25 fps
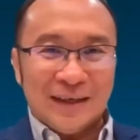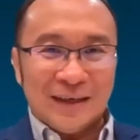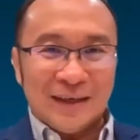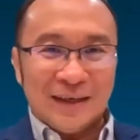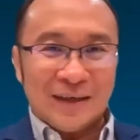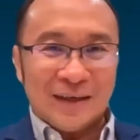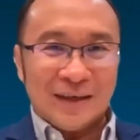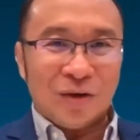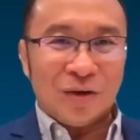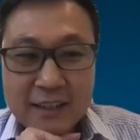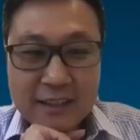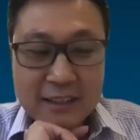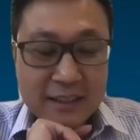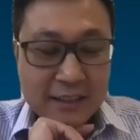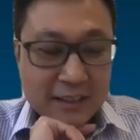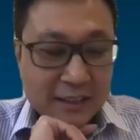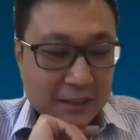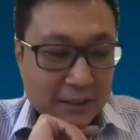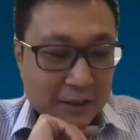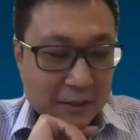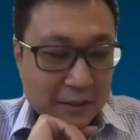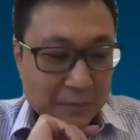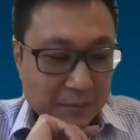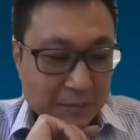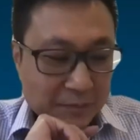I think
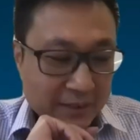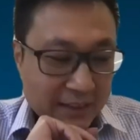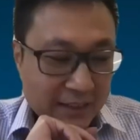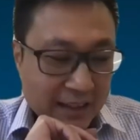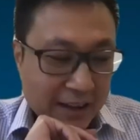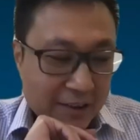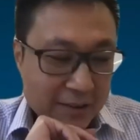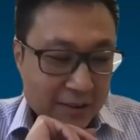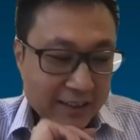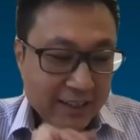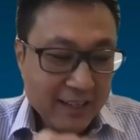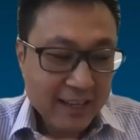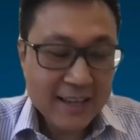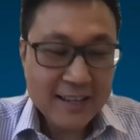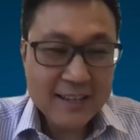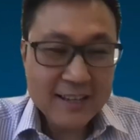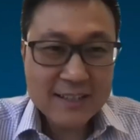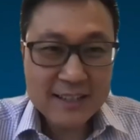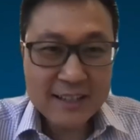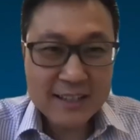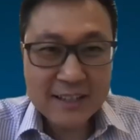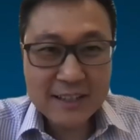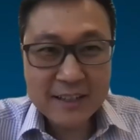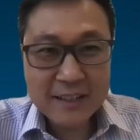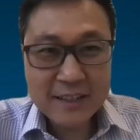
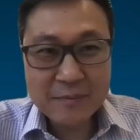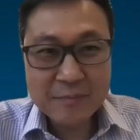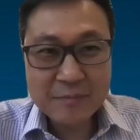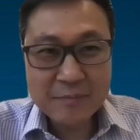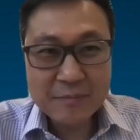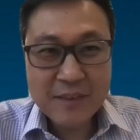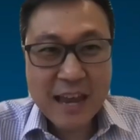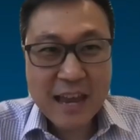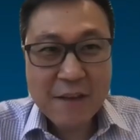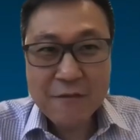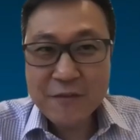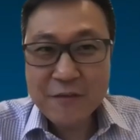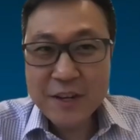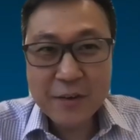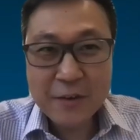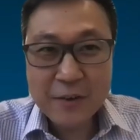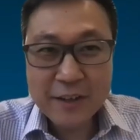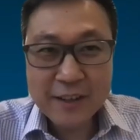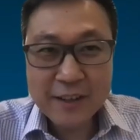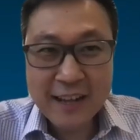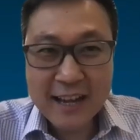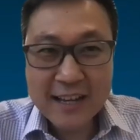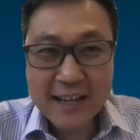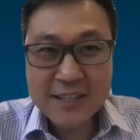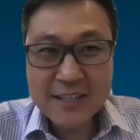nowadays every
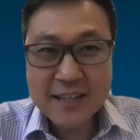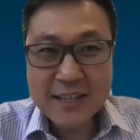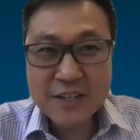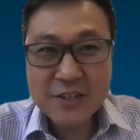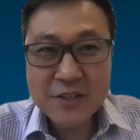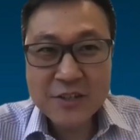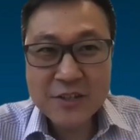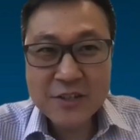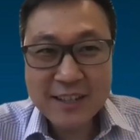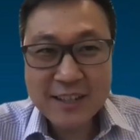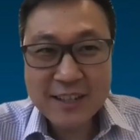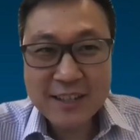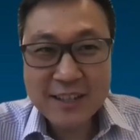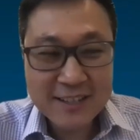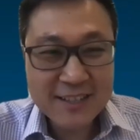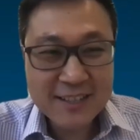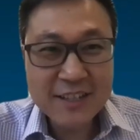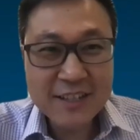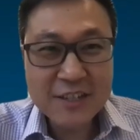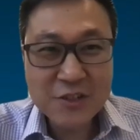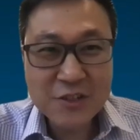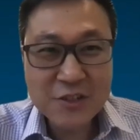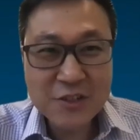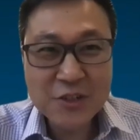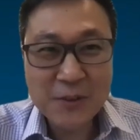organization is
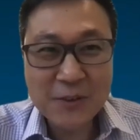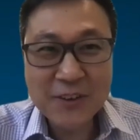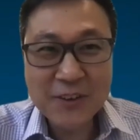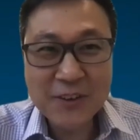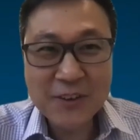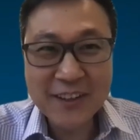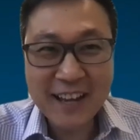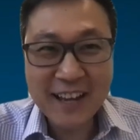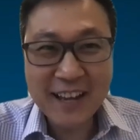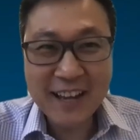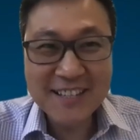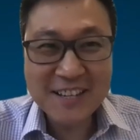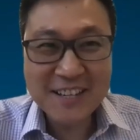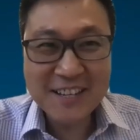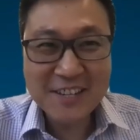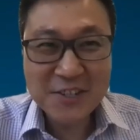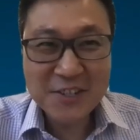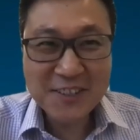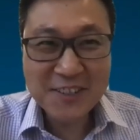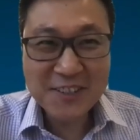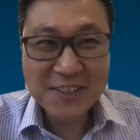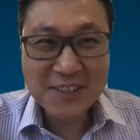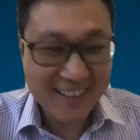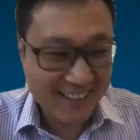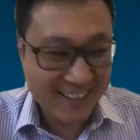digital
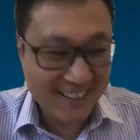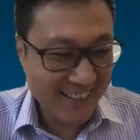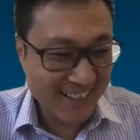organization.